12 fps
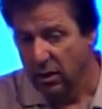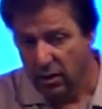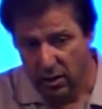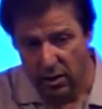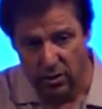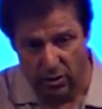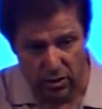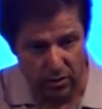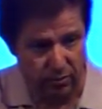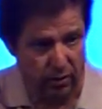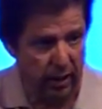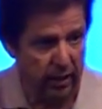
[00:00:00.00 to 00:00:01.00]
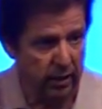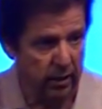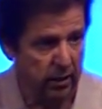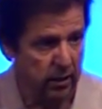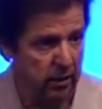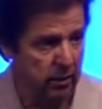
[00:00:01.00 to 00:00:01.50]
Teach us to pray.
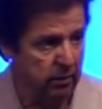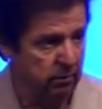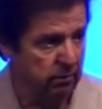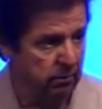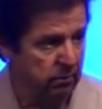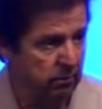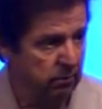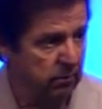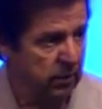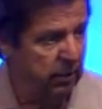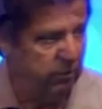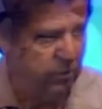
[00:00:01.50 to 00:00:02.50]
Give